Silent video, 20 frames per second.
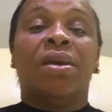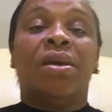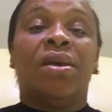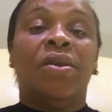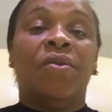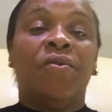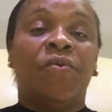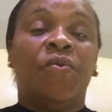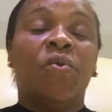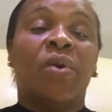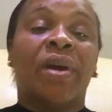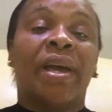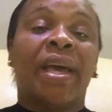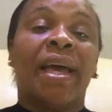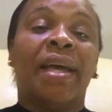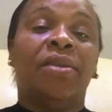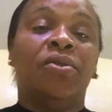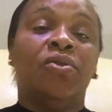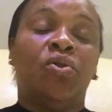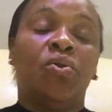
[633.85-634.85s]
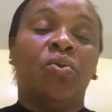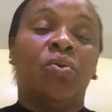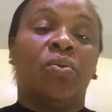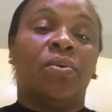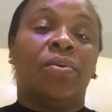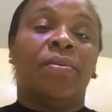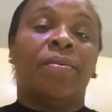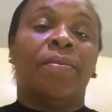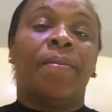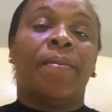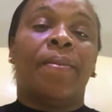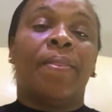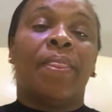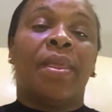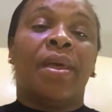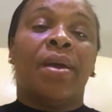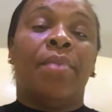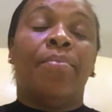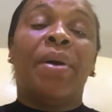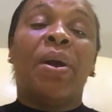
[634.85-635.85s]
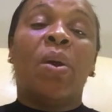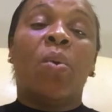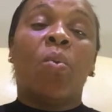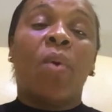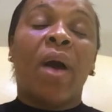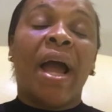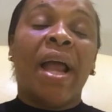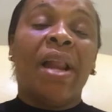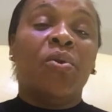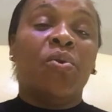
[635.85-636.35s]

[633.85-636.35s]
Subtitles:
If you can, do. But while